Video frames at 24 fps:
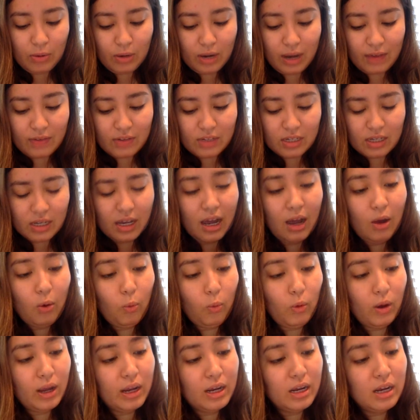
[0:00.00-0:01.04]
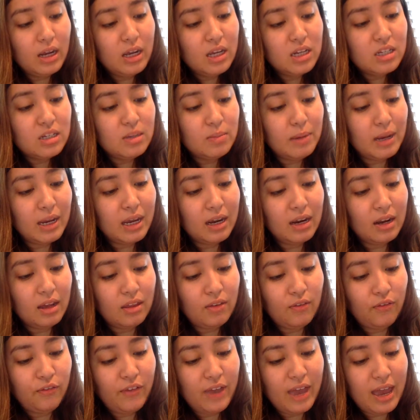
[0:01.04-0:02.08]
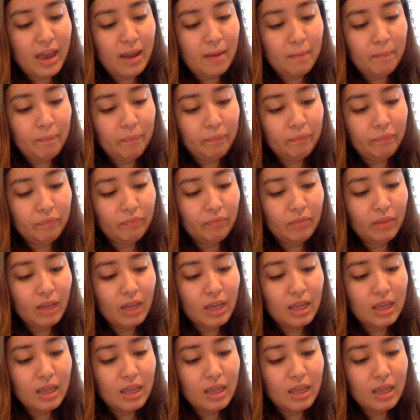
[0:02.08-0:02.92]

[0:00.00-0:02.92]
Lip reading: and he would have to cut one to make another fit,